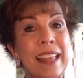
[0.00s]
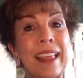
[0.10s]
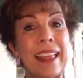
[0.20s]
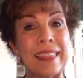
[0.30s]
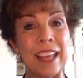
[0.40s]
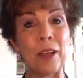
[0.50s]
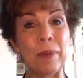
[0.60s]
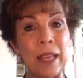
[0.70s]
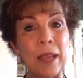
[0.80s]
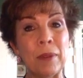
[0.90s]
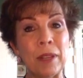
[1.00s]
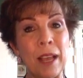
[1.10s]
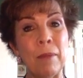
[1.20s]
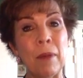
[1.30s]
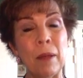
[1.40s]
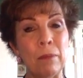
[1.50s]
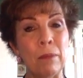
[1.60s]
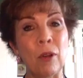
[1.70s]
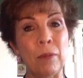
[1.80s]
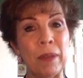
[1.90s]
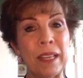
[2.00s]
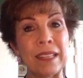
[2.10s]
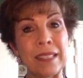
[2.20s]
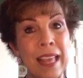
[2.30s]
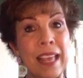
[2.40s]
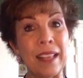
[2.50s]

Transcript: that they'll be able to come on board because